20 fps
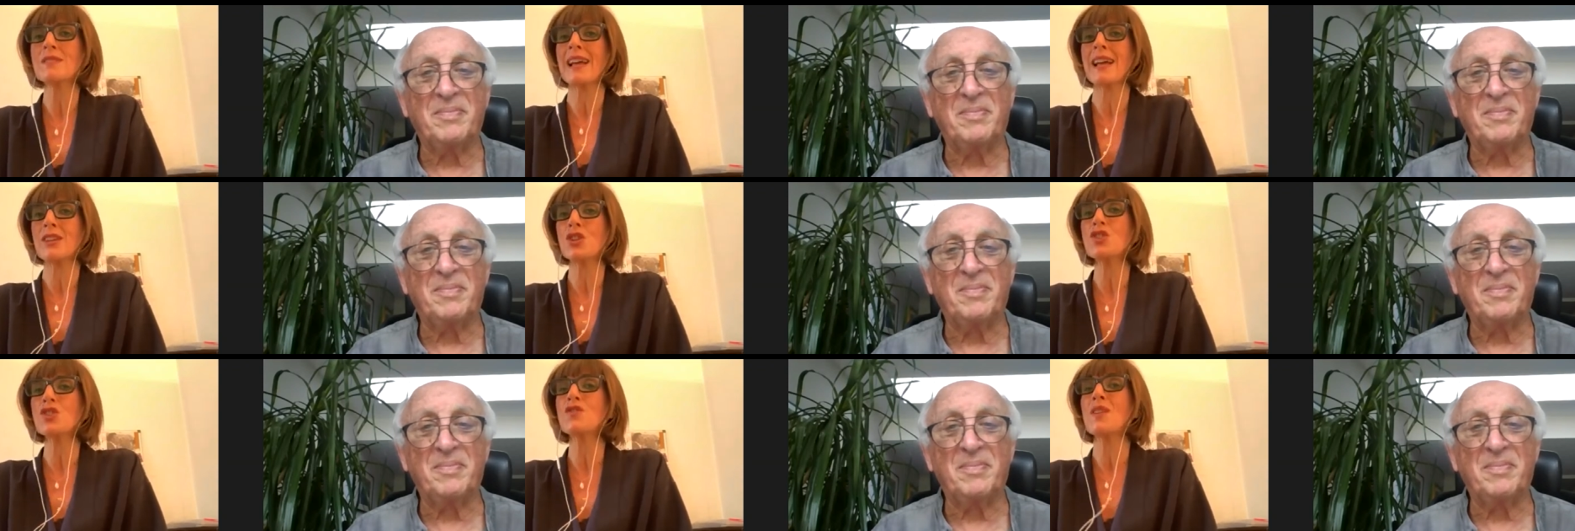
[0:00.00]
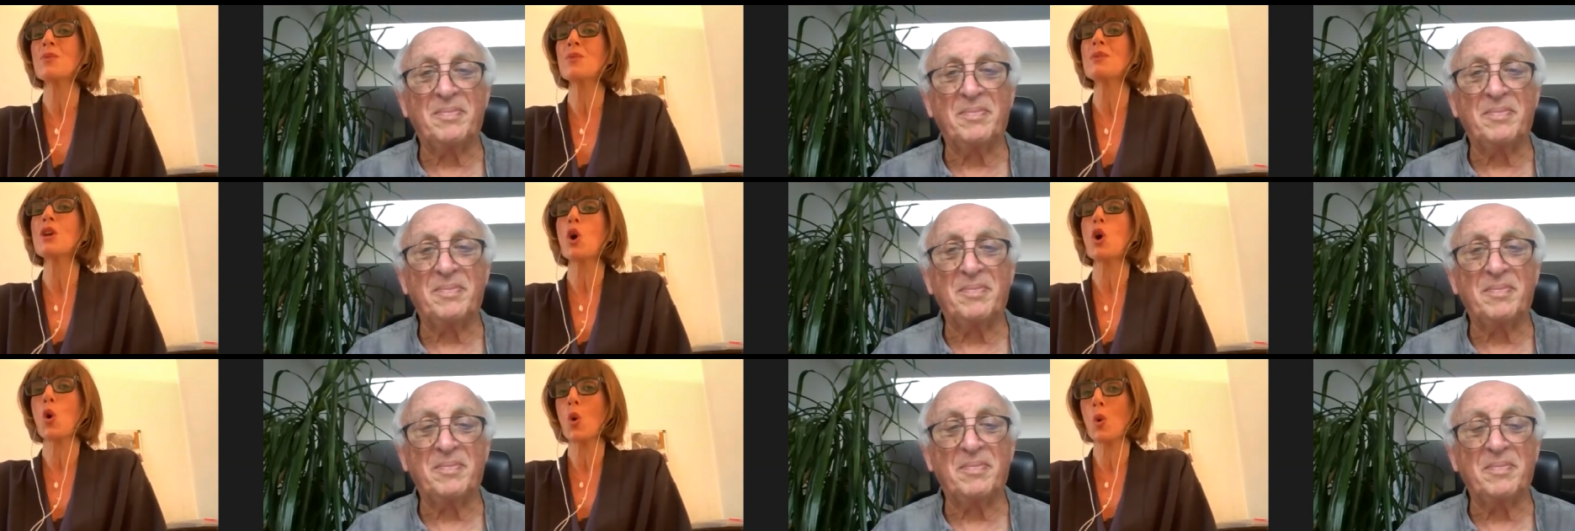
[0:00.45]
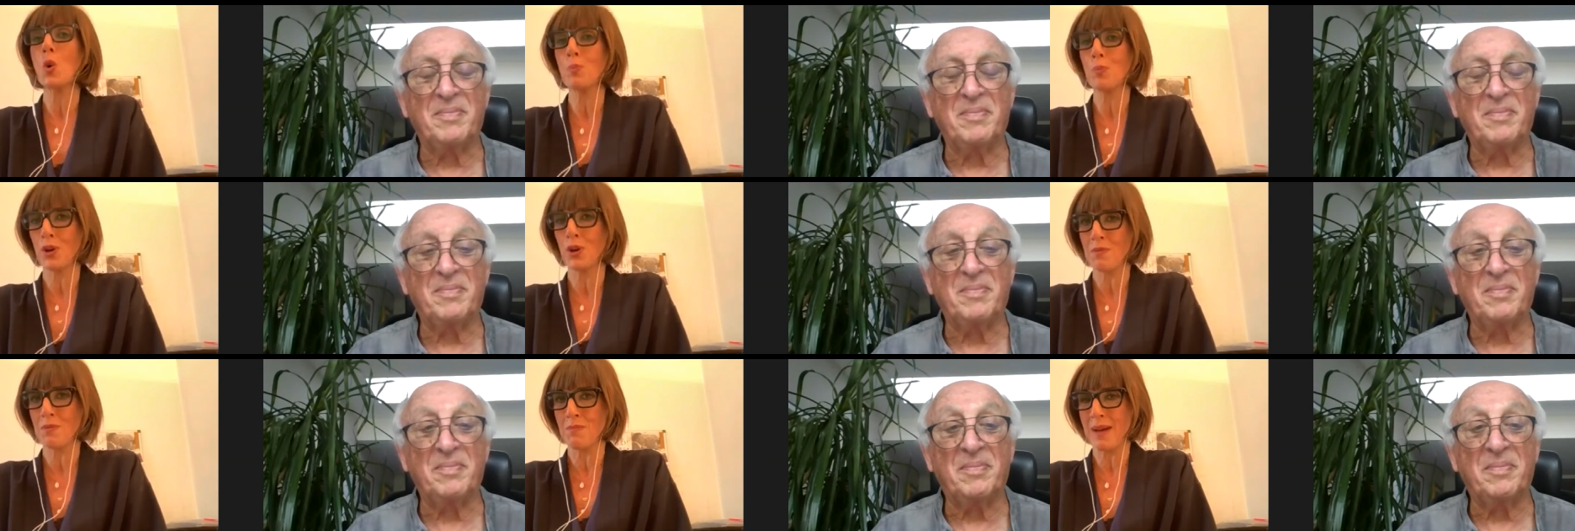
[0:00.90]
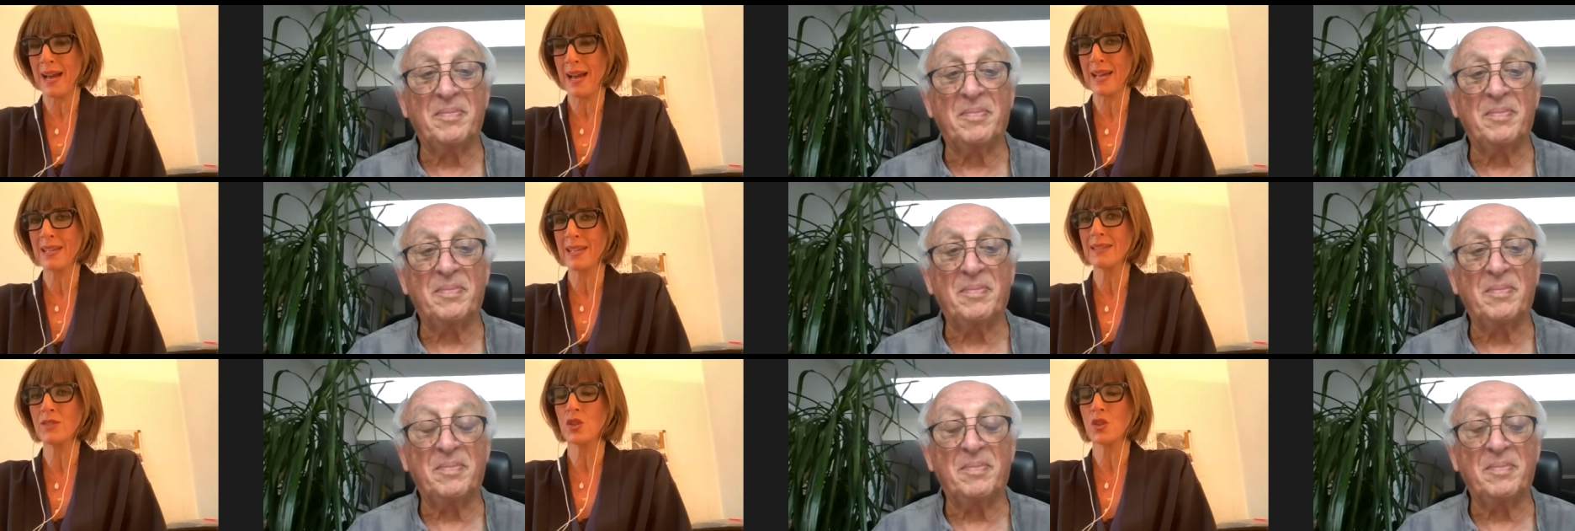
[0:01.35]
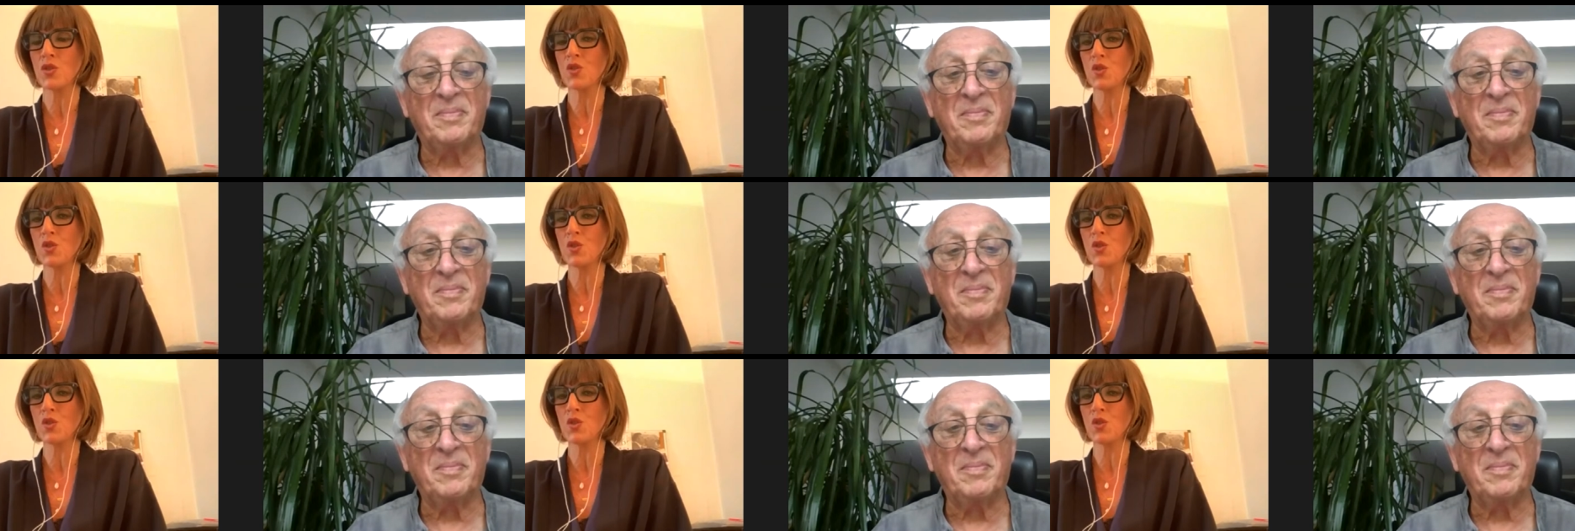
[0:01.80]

Speaker 1: they are not very open-minded